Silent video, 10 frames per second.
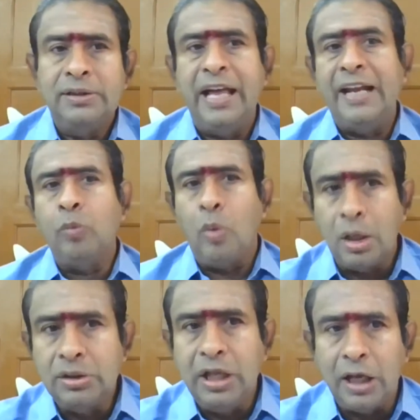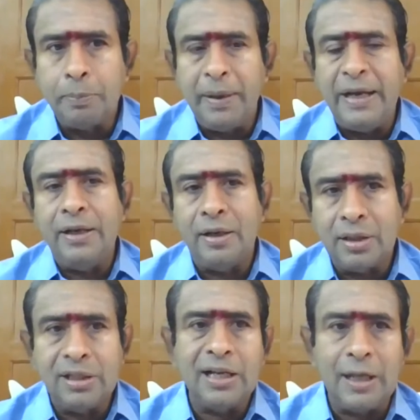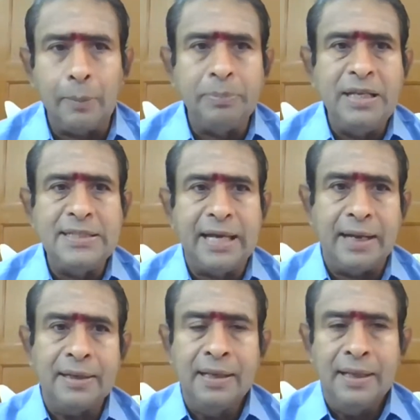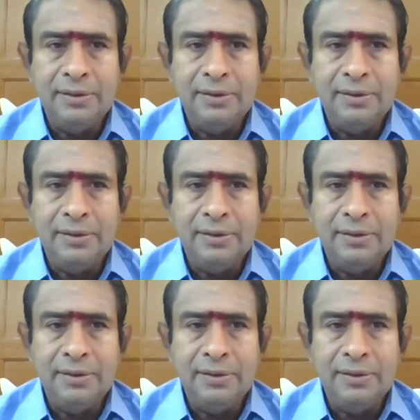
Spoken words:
than what they are paid under the Companies Act,